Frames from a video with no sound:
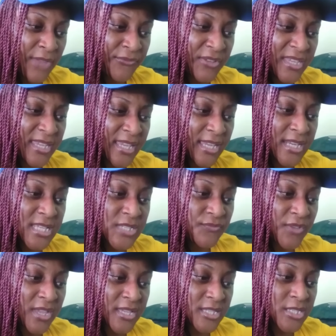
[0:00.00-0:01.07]
If he hid his
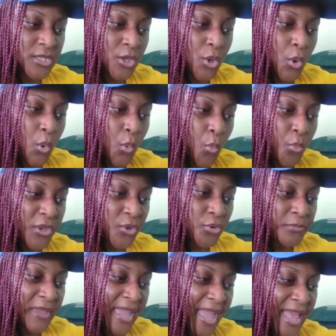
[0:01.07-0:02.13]
face, we
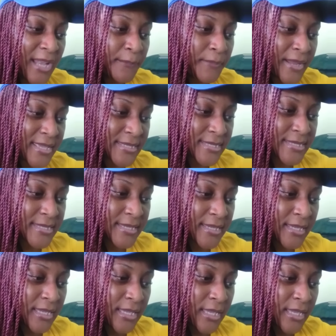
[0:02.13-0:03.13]
could be helpless.